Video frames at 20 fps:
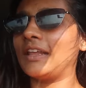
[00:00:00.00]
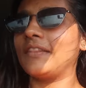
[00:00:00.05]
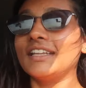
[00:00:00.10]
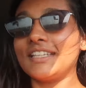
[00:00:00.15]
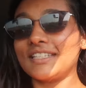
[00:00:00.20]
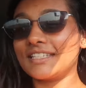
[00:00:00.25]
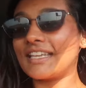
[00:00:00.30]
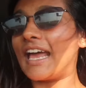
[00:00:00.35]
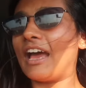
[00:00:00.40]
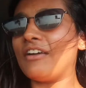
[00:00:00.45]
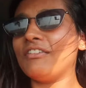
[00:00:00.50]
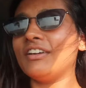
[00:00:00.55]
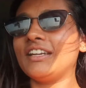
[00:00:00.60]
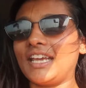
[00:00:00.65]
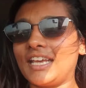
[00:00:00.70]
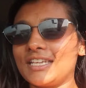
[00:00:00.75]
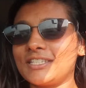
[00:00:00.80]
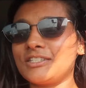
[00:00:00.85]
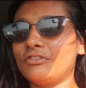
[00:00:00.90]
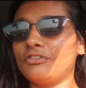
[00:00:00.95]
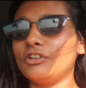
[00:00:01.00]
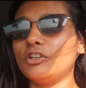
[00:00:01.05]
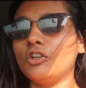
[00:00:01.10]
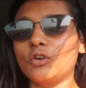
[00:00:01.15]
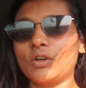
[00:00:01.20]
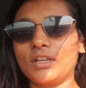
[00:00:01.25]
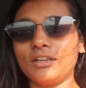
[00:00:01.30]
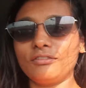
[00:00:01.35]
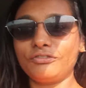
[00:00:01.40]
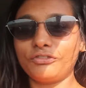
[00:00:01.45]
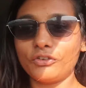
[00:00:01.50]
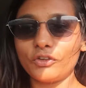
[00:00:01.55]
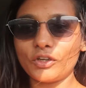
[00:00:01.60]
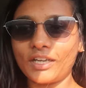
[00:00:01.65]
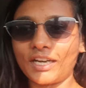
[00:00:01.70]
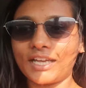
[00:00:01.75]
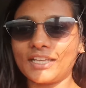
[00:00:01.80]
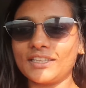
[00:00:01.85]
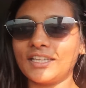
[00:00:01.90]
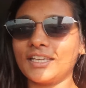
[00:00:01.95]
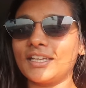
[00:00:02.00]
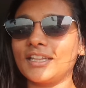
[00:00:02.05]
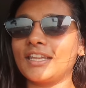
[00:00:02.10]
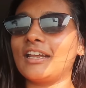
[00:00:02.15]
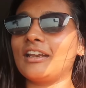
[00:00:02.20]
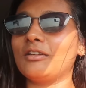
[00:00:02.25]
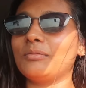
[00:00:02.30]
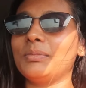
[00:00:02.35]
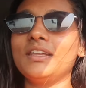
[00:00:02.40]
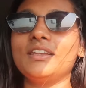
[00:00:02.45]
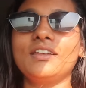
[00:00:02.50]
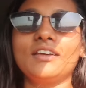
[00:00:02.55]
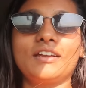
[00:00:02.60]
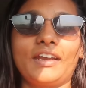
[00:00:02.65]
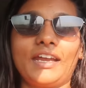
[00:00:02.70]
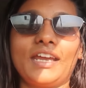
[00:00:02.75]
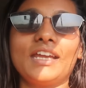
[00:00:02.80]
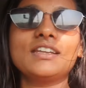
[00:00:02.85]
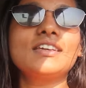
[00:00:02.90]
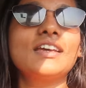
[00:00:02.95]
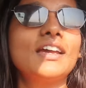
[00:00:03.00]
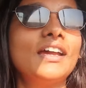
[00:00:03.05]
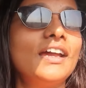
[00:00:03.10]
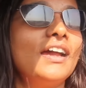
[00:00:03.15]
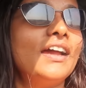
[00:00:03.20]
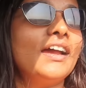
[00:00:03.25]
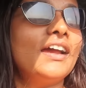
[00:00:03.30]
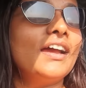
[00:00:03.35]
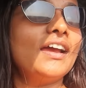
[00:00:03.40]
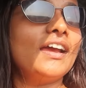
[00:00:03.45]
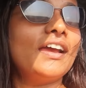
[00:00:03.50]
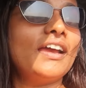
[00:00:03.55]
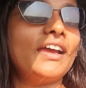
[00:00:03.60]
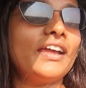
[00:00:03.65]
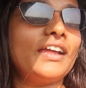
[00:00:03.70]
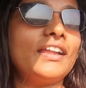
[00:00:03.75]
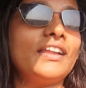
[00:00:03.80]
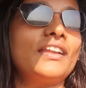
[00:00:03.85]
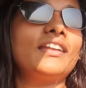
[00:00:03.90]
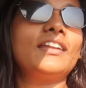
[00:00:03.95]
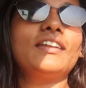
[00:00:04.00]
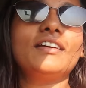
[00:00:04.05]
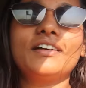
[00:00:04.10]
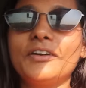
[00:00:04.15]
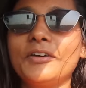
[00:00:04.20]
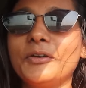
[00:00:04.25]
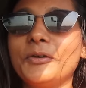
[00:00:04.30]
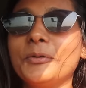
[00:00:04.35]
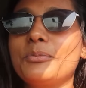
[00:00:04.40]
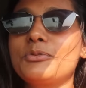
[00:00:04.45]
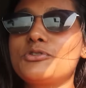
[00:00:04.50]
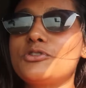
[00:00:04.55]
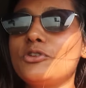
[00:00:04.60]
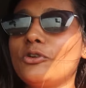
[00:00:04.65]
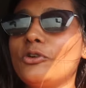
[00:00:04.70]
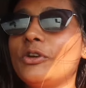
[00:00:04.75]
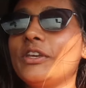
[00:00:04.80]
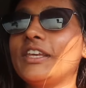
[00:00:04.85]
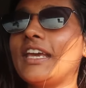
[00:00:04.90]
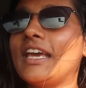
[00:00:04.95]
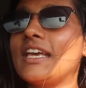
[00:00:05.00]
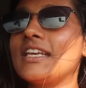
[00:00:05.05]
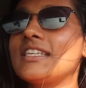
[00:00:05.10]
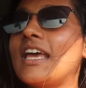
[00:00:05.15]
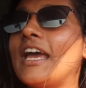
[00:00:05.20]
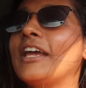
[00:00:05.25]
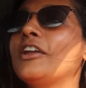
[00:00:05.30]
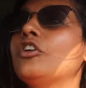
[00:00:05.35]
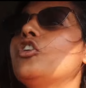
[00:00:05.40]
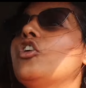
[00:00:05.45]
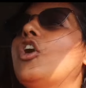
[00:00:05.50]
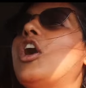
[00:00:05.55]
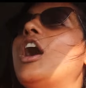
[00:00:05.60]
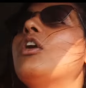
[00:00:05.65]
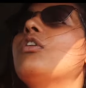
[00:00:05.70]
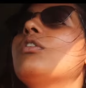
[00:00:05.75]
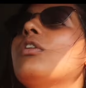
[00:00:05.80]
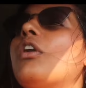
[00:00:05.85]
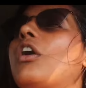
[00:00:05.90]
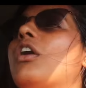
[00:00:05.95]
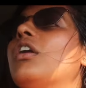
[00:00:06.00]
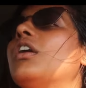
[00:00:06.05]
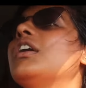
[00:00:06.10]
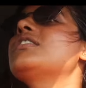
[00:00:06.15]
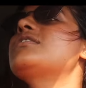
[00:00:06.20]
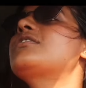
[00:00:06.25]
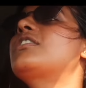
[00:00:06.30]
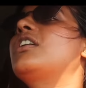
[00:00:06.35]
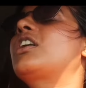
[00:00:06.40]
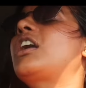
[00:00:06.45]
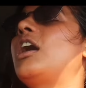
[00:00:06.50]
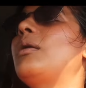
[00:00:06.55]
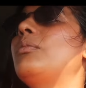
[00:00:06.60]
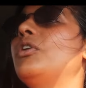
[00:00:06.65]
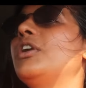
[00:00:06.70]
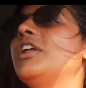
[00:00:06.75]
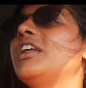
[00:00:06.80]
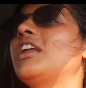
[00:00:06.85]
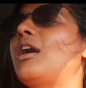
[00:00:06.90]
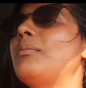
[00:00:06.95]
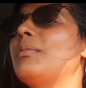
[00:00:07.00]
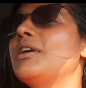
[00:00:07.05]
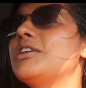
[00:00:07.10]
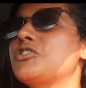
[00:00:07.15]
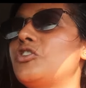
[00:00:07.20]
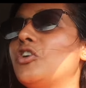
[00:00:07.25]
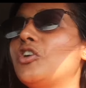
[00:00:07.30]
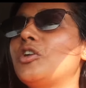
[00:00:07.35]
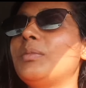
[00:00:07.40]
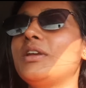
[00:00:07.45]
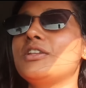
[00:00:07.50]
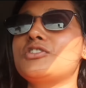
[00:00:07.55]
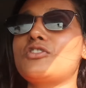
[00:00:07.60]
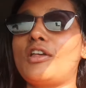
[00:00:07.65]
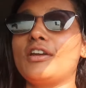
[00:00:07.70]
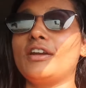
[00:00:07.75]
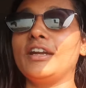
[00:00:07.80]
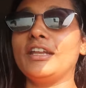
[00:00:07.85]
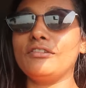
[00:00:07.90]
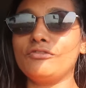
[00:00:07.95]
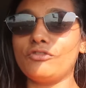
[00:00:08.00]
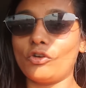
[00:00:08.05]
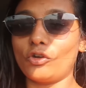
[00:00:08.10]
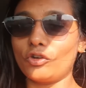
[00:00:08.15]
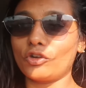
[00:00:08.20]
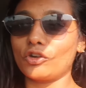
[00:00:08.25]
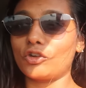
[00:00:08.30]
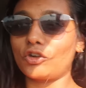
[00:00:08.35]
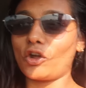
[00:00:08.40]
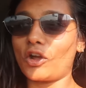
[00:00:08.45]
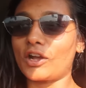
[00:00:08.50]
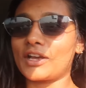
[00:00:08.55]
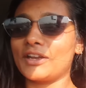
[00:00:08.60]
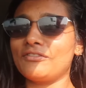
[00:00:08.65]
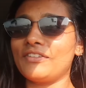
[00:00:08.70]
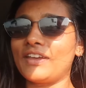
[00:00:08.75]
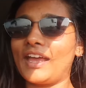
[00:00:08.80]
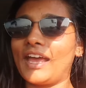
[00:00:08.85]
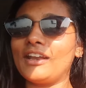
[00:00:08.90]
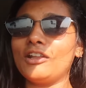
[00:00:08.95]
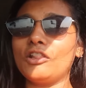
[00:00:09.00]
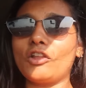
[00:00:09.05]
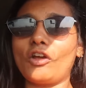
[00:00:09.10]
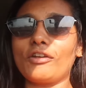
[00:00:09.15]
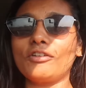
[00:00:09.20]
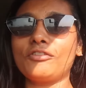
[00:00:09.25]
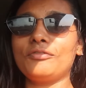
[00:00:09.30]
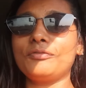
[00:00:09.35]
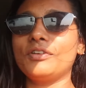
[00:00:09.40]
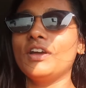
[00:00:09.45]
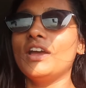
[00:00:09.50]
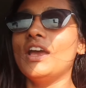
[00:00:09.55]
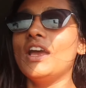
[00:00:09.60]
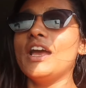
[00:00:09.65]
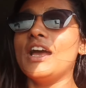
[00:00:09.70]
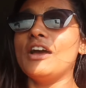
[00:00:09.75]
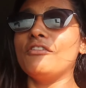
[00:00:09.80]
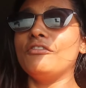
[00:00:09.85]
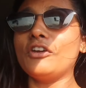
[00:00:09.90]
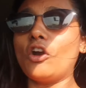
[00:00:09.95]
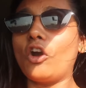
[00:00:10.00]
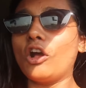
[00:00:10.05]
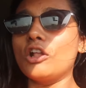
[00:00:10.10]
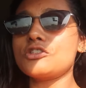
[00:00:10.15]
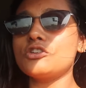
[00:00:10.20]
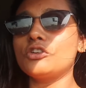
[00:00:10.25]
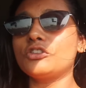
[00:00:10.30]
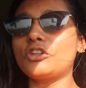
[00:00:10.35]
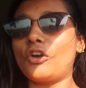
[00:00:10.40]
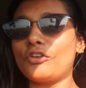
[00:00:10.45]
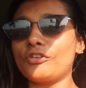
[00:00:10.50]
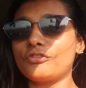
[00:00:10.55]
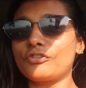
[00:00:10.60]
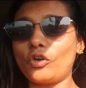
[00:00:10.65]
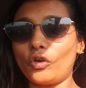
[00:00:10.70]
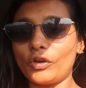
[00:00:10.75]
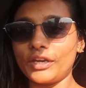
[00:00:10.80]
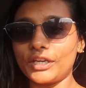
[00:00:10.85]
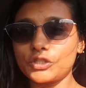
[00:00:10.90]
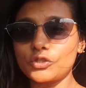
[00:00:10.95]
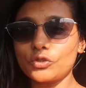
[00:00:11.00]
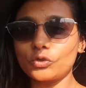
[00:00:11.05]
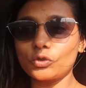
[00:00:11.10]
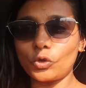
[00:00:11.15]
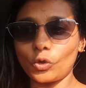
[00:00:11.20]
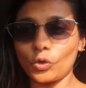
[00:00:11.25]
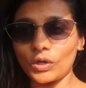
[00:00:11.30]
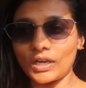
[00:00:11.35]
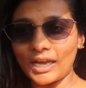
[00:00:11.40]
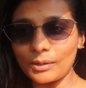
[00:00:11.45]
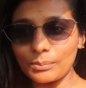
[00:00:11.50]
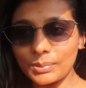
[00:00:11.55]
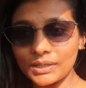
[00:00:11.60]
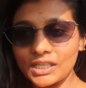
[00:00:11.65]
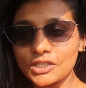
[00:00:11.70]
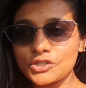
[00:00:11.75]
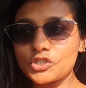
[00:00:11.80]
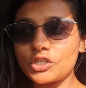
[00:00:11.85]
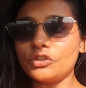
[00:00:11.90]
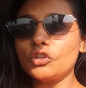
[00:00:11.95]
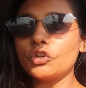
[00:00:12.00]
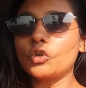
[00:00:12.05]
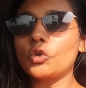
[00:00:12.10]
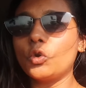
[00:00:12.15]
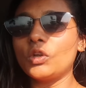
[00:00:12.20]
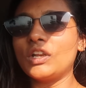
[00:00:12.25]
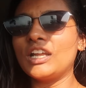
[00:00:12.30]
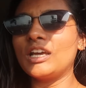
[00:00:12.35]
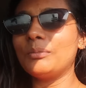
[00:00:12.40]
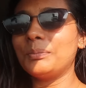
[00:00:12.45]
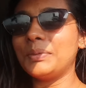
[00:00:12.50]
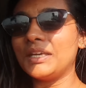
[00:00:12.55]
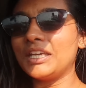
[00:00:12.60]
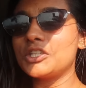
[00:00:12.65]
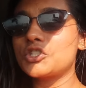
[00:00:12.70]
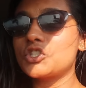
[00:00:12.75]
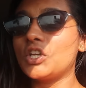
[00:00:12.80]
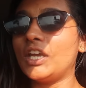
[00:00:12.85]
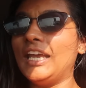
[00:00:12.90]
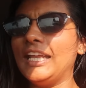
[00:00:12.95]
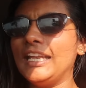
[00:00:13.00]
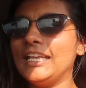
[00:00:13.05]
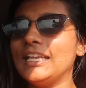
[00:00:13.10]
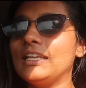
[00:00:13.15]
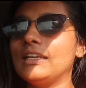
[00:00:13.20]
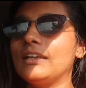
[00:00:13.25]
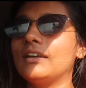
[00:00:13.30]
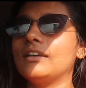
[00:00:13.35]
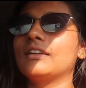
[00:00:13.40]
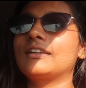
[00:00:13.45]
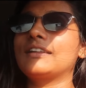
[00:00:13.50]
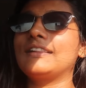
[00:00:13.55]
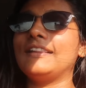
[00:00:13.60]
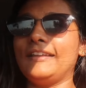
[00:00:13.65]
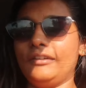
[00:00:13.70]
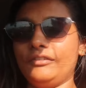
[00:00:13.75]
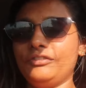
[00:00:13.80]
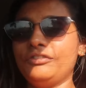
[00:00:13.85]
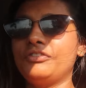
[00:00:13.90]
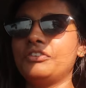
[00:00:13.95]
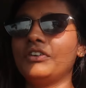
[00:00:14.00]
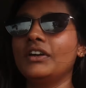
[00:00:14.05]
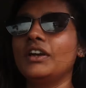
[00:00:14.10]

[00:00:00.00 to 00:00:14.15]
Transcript: and they'll have a taste of a local food, I think that'll be the great. And uh, so, yes, I don't know how long this Cabo de Rama is going to be. It's already 4 o'clock and we had a lot of, we also thought of going to Cola Beach and the Cola Beach hill uh, cliff